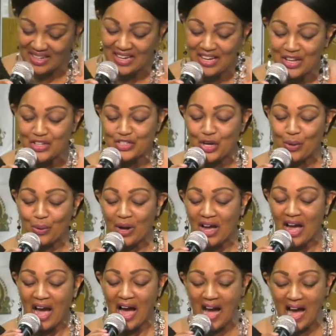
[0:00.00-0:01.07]
So
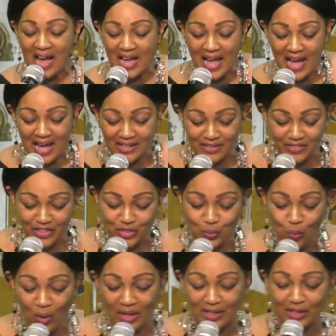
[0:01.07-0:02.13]
I added this
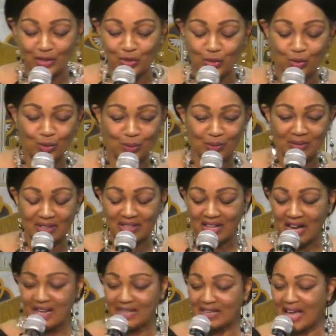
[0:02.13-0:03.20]
one little
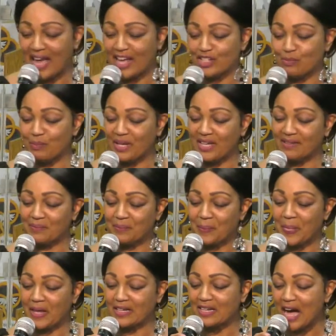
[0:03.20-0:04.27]
last bit,
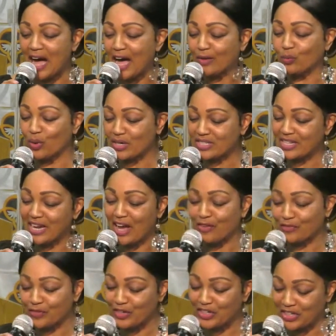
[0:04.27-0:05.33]
God works it
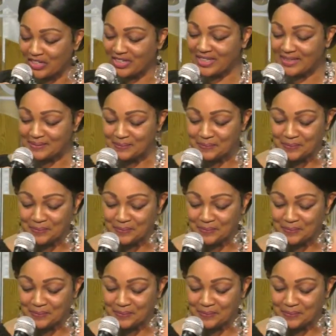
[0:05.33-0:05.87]
out for good.